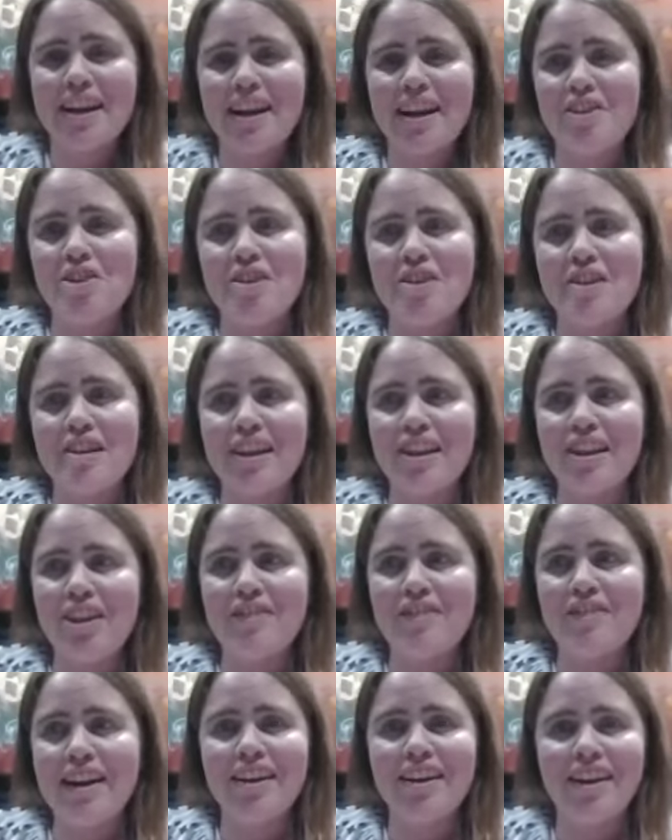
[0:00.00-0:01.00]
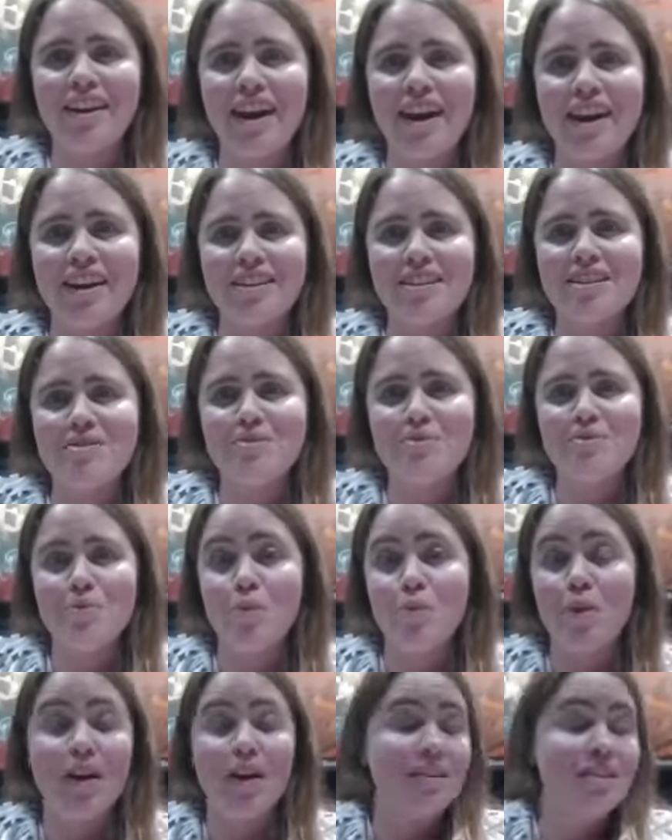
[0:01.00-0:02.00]
And I know a lot of our young artists
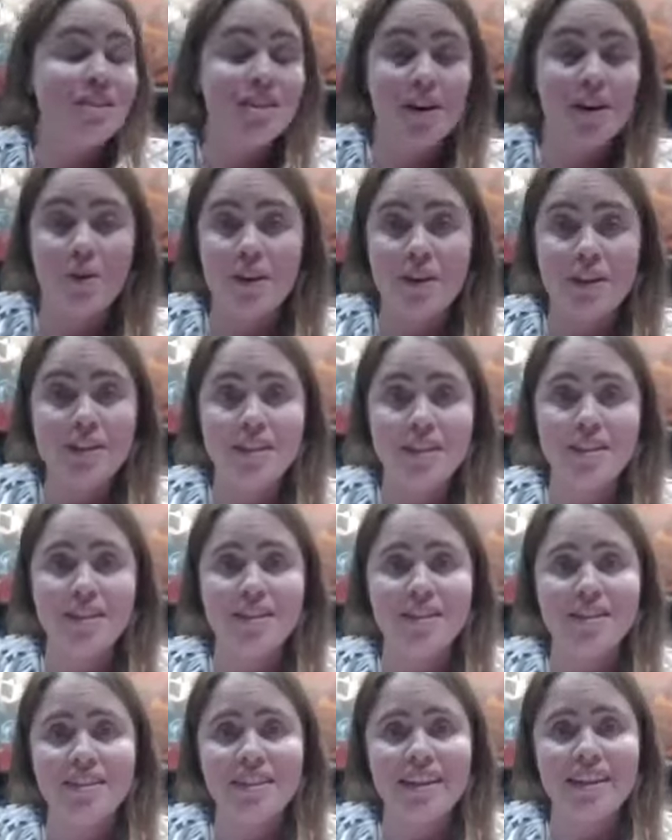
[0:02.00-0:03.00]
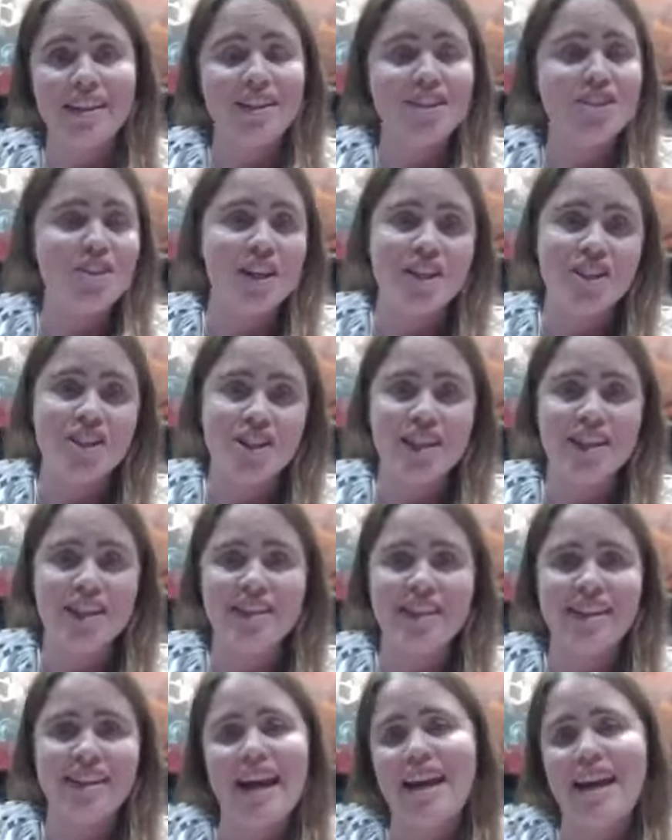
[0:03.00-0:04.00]
want to go into
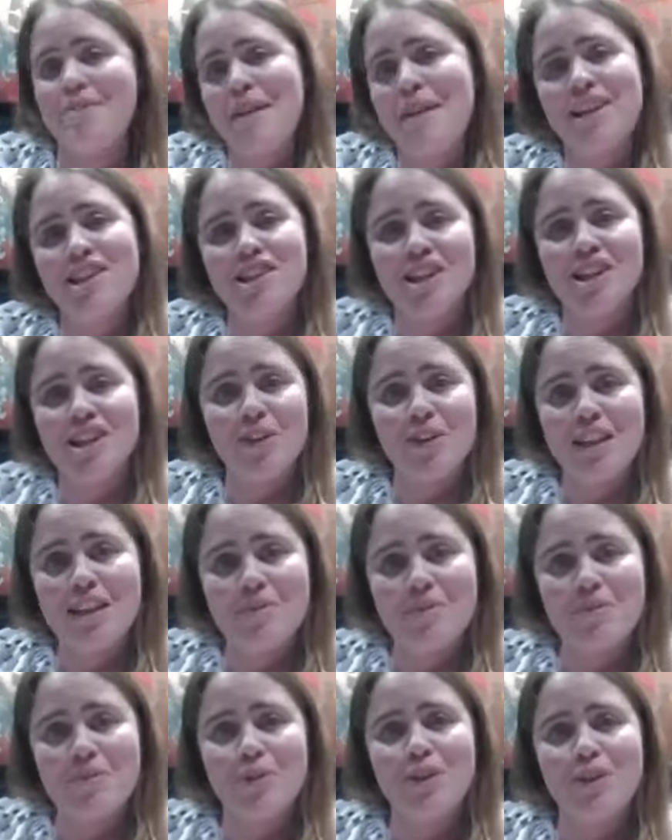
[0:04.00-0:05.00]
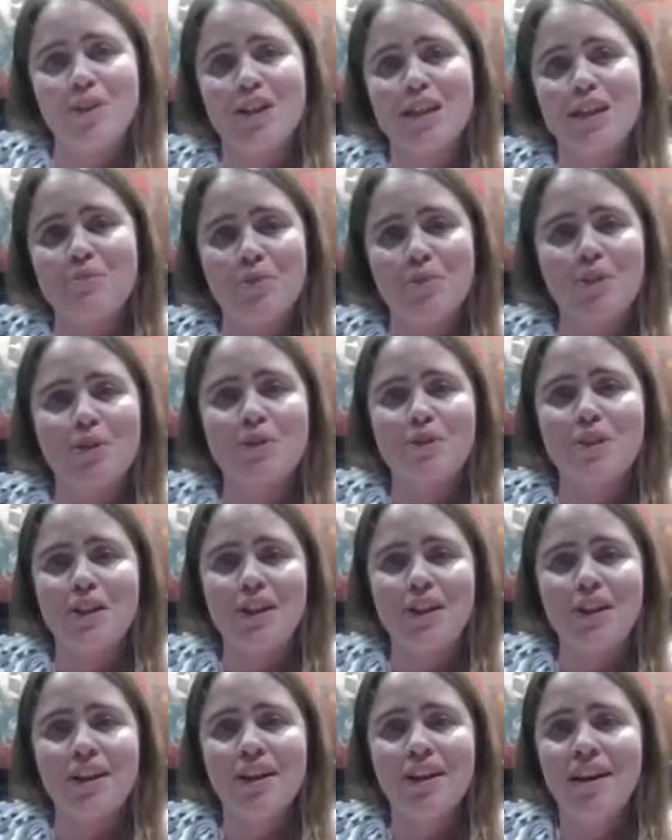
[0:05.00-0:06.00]
illustration and animation, all these big projects, but
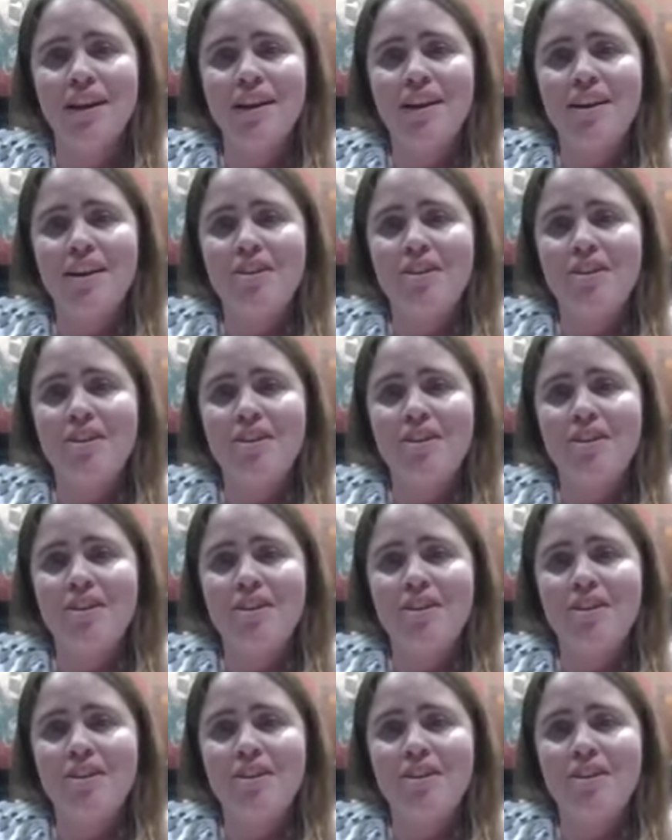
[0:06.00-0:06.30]
also